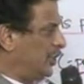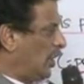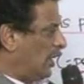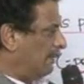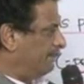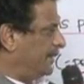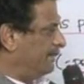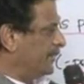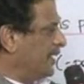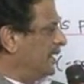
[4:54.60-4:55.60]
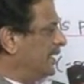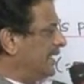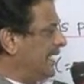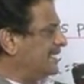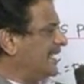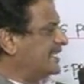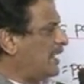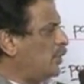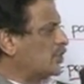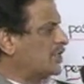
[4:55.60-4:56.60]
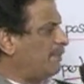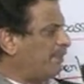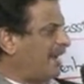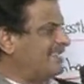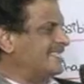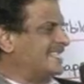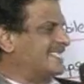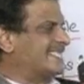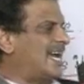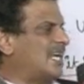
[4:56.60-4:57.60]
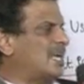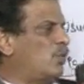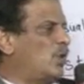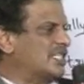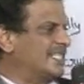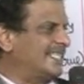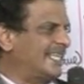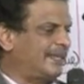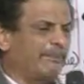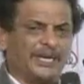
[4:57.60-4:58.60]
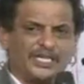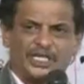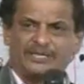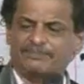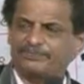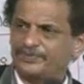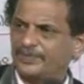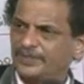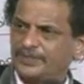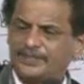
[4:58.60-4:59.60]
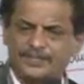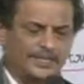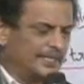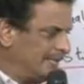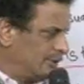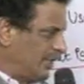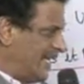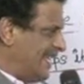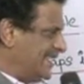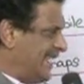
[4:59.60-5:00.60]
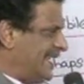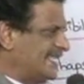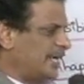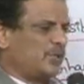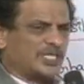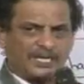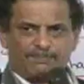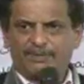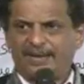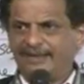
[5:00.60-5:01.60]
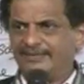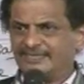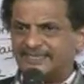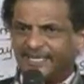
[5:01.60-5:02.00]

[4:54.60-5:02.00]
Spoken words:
shop. A says, I was surprised that Sarah wasn't at the meeting. So A says, I was surprised